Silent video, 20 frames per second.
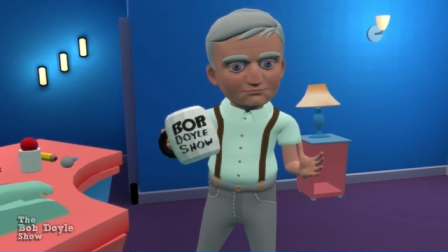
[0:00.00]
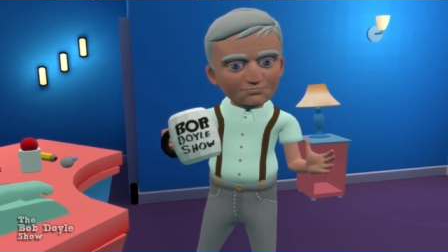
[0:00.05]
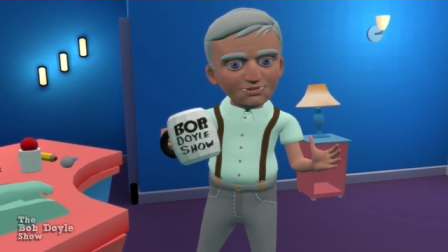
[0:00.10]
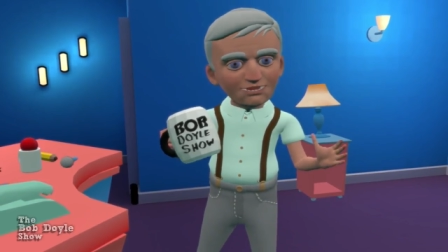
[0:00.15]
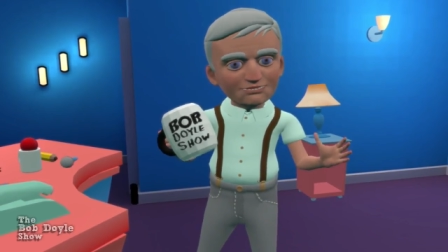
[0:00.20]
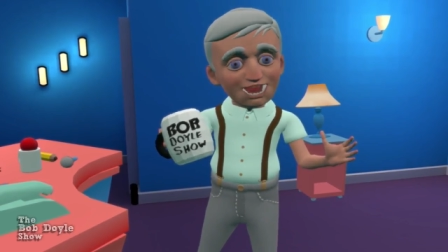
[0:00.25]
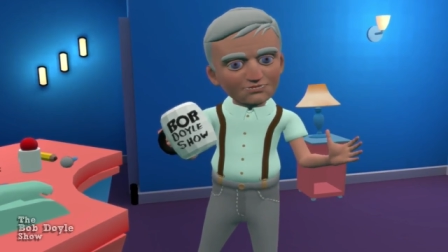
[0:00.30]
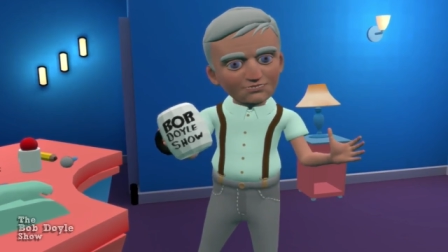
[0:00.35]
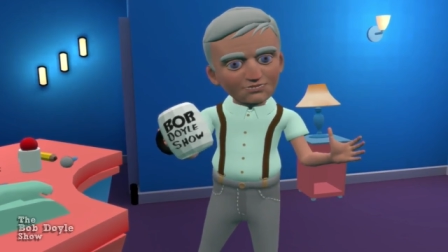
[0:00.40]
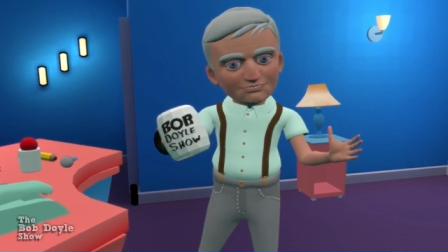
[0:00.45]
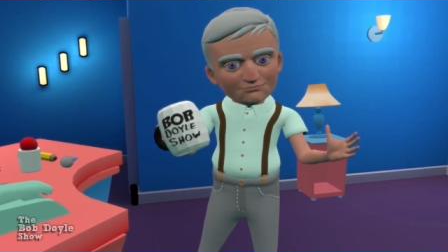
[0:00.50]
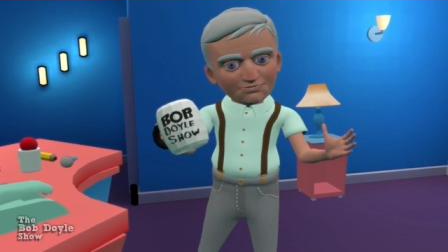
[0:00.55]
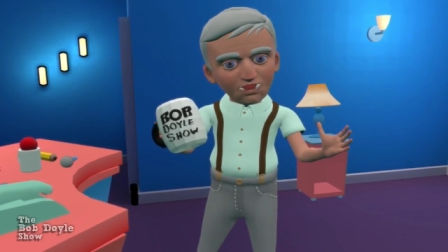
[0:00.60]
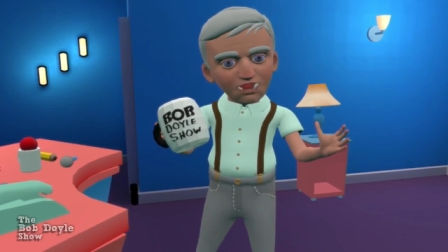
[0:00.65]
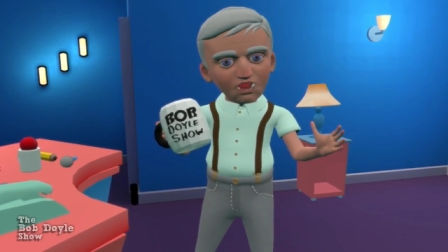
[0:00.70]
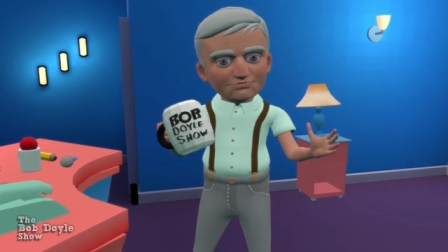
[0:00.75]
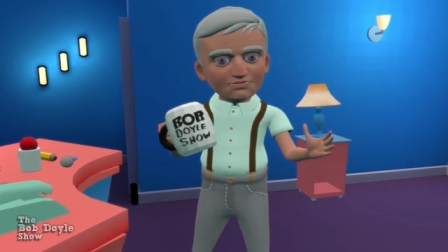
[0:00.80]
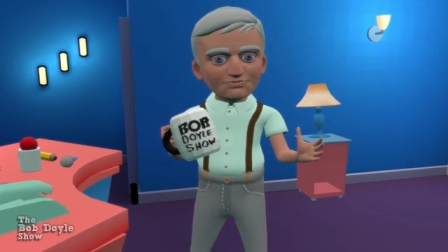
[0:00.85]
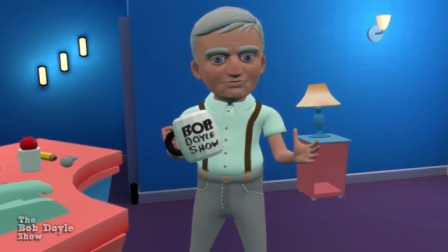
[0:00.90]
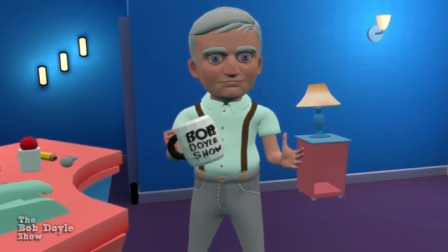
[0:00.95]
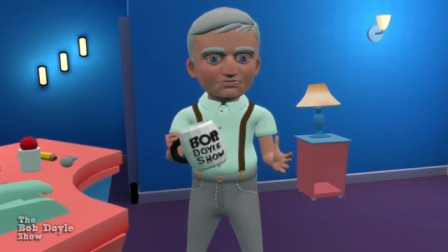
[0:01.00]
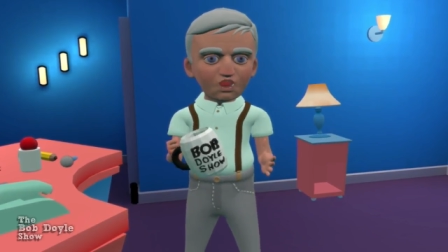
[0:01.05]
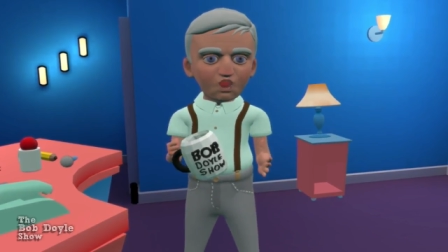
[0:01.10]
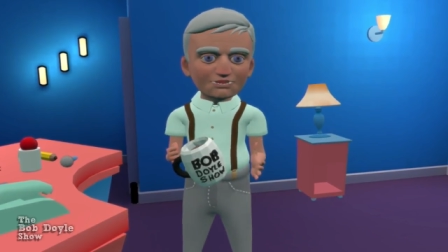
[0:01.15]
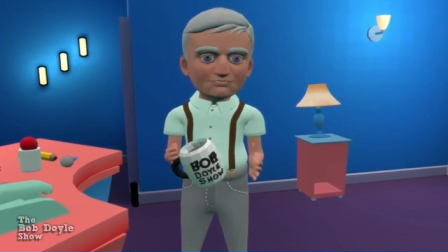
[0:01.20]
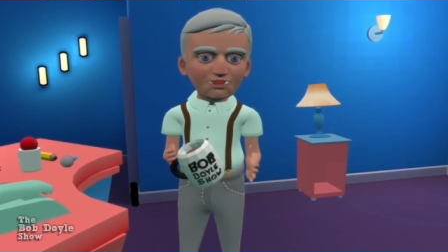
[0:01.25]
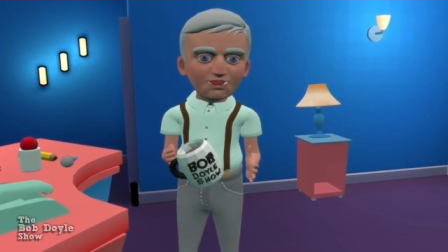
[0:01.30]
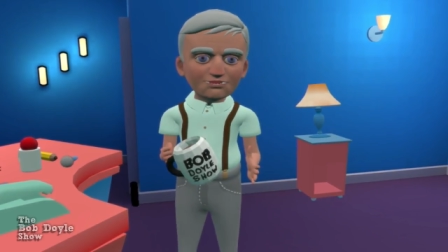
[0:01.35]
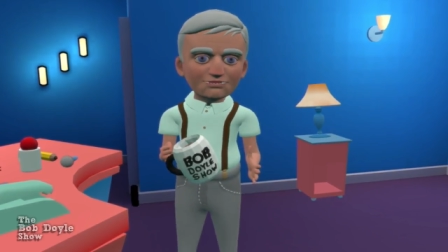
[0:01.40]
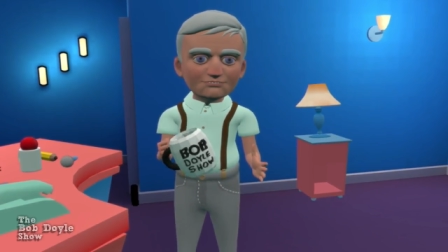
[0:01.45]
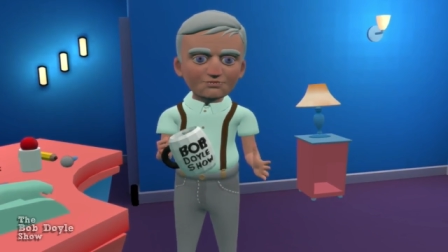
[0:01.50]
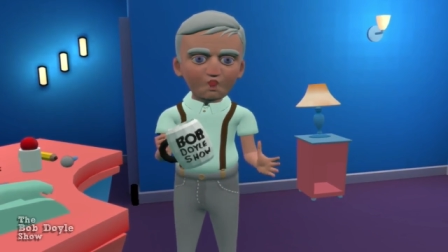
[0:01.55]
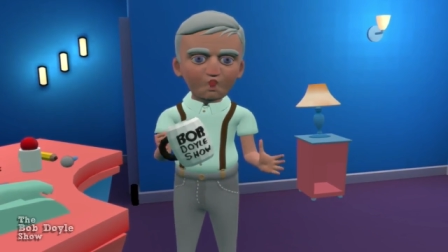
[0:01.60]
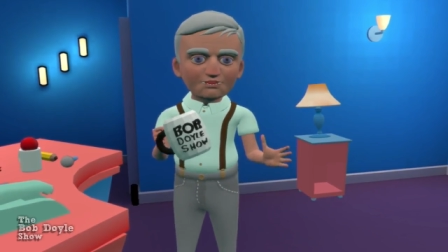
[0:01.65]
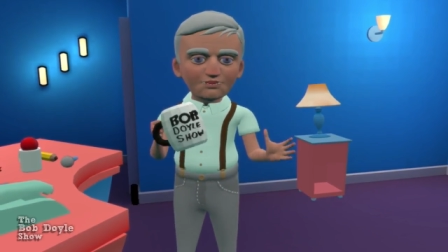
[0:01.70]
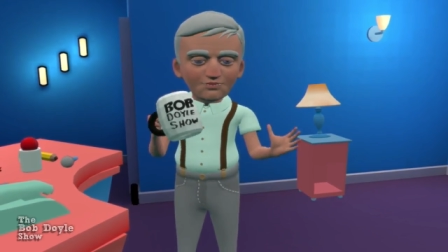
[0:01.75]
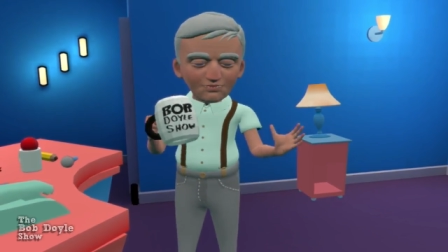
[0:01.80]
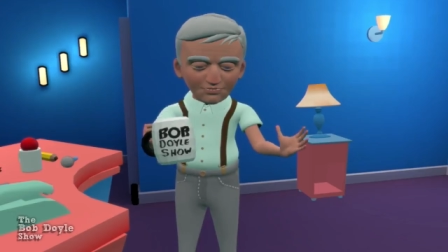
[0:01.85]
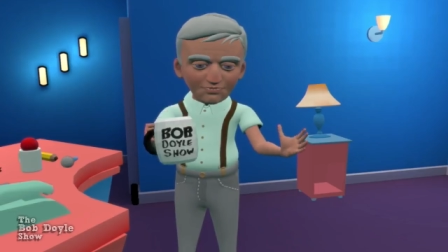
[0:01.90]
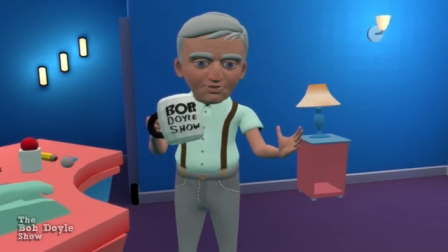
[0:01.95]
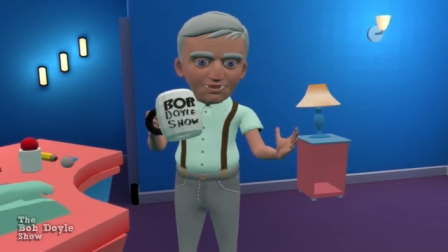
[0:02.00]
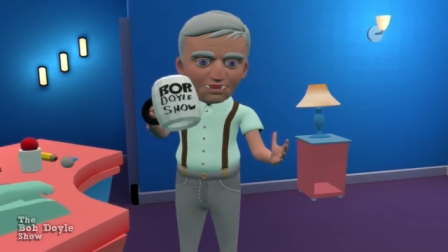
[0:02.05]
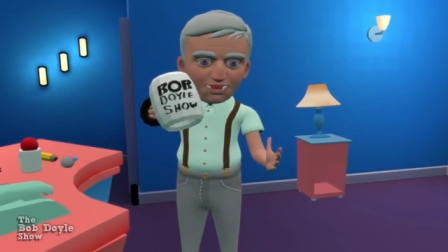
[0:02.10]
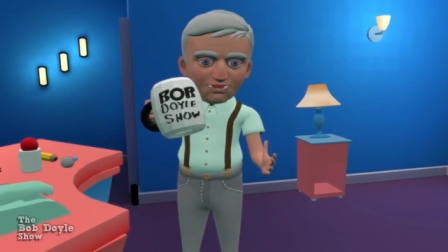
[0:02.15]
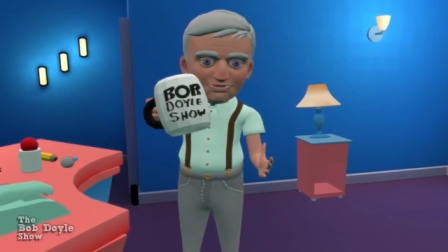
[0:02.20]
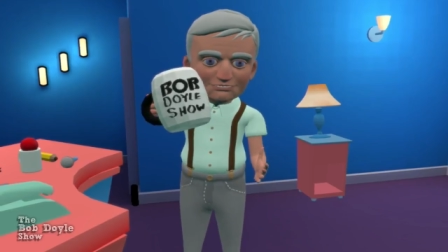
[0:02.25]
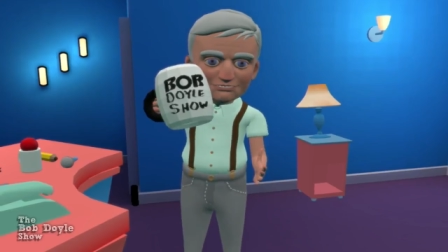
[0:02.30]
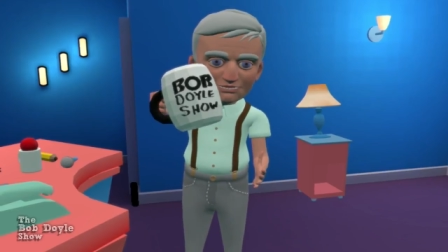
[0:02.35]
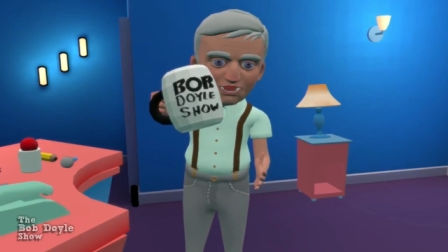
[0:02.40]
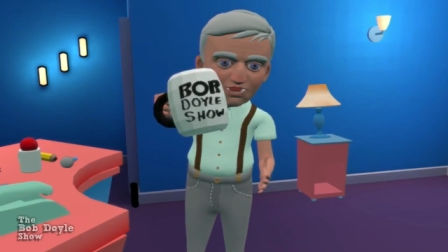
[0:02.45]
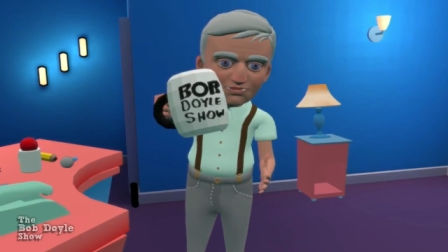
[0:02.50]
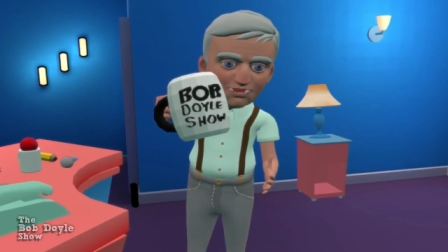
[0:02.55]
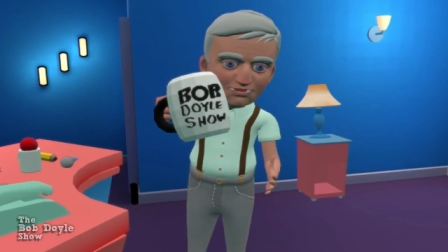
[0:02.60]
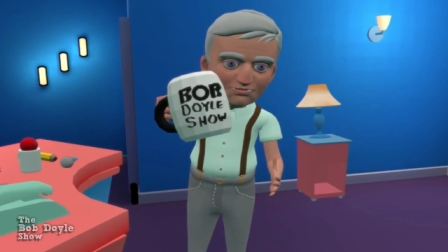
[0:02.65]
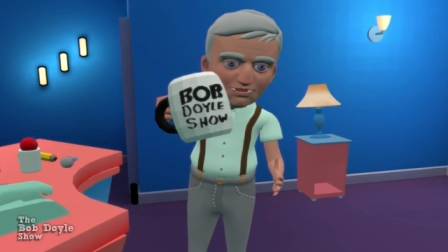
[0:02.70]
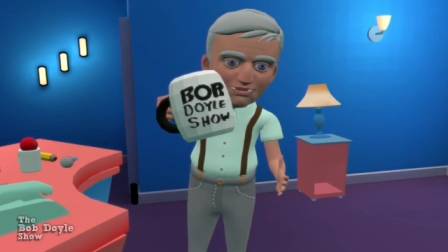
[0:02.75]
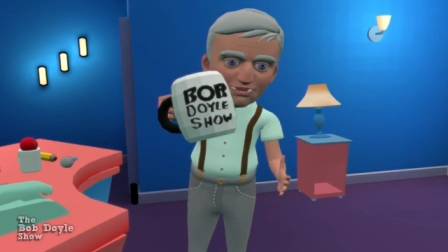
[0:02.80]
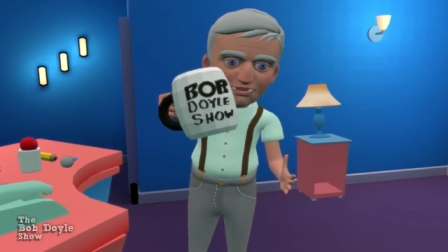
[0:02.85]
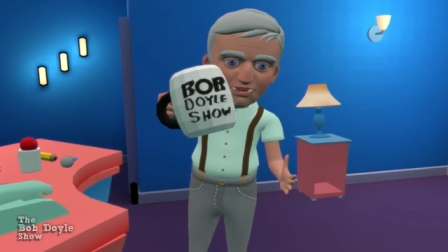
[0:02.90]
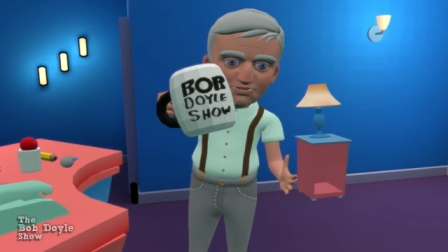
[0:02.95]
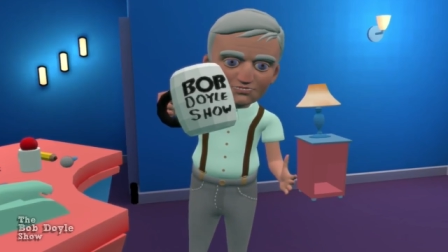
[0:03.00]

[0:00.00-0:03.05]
probably closer to the uh, Shauna versions